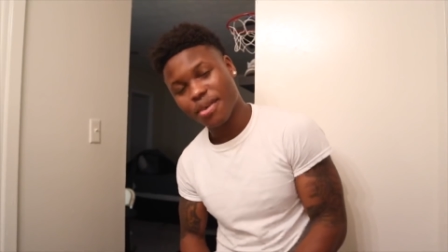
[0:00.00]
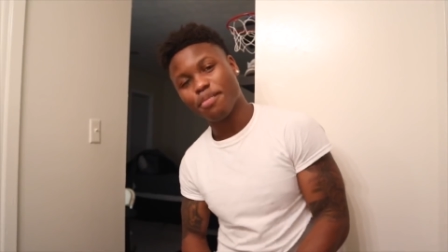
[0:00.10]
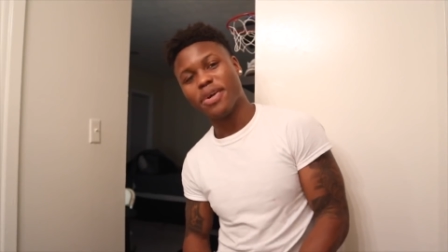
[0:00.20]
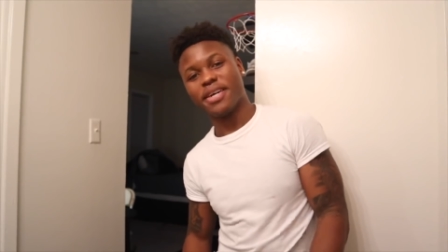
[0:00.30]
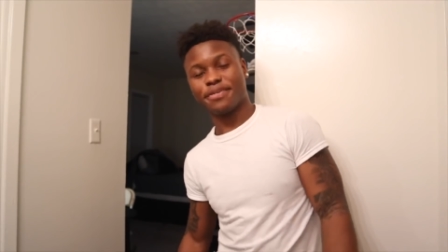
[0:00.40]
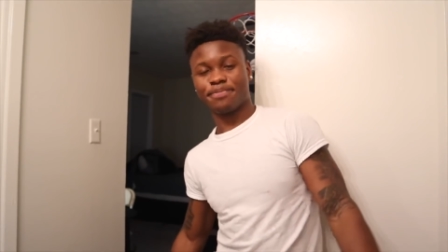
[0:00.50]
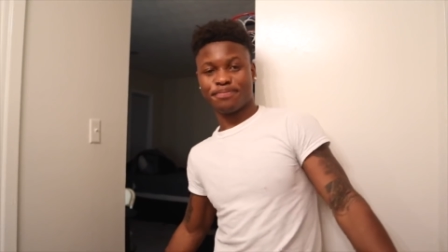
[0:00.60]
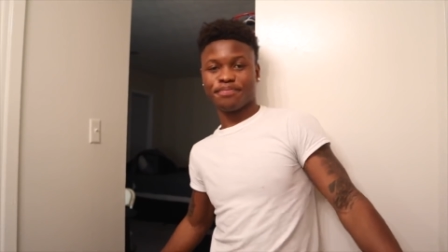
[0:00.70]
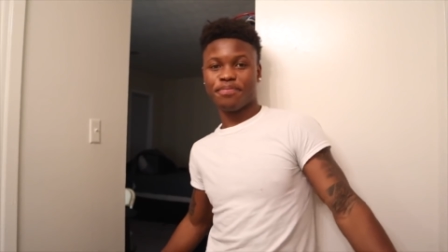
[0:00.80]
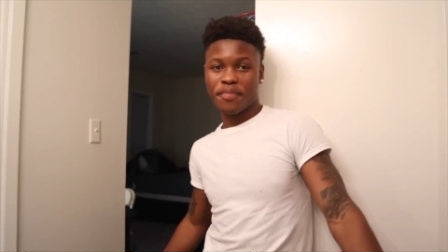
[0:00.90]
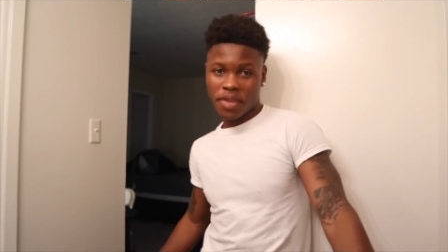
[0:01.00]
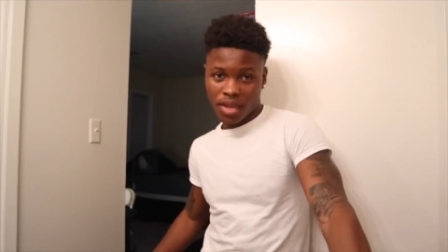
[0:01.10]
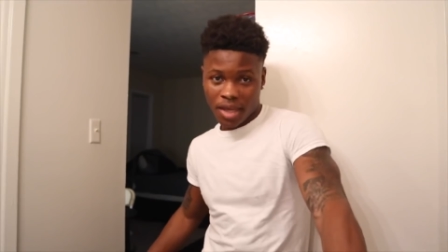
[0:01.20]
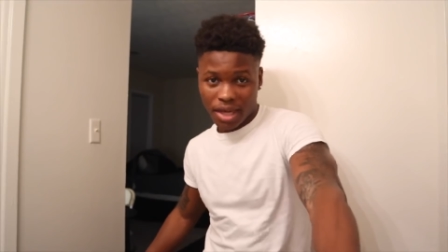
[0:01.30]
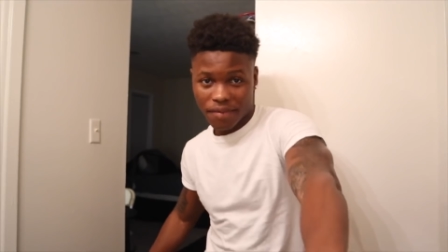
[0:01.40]
But
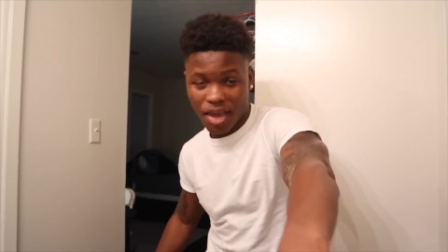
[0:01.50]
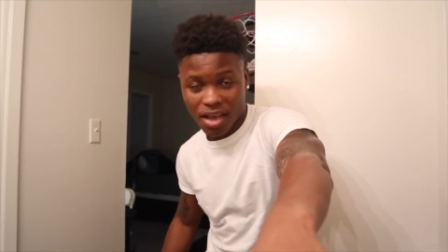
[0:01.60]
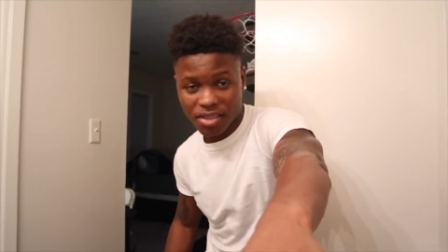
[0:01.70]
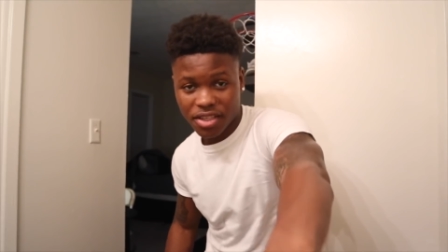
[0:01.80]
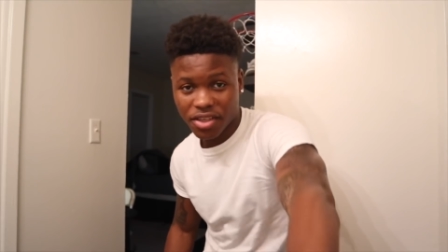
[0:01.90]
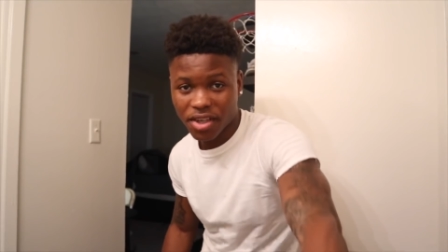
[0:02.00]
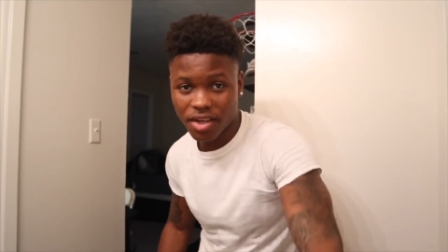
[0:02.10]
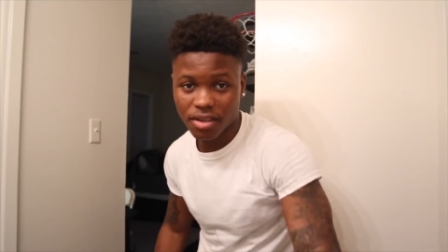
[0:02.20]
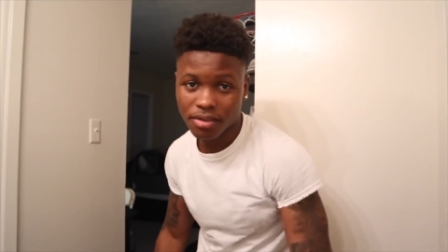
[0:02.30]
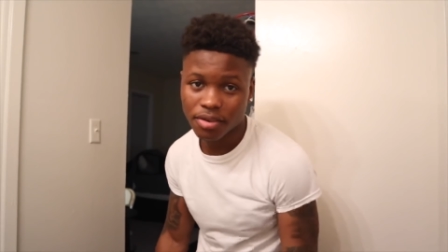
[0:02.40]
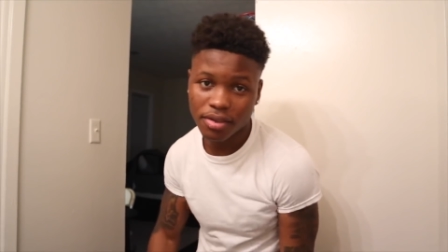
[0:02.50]
if y'all still here,